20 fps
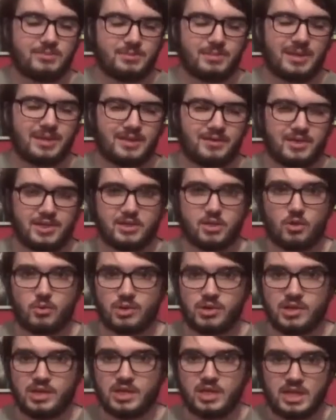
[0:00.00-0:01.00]
I'm not going to go
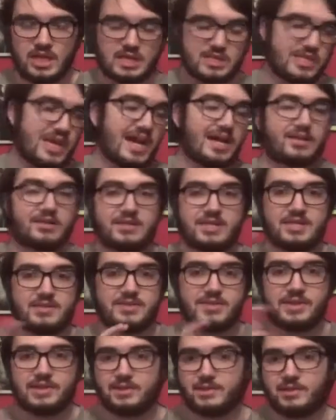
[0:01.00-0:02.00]
in exact
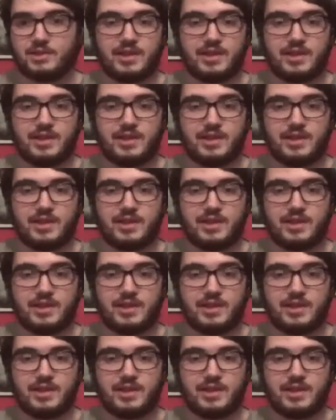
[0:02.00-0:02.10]
detail,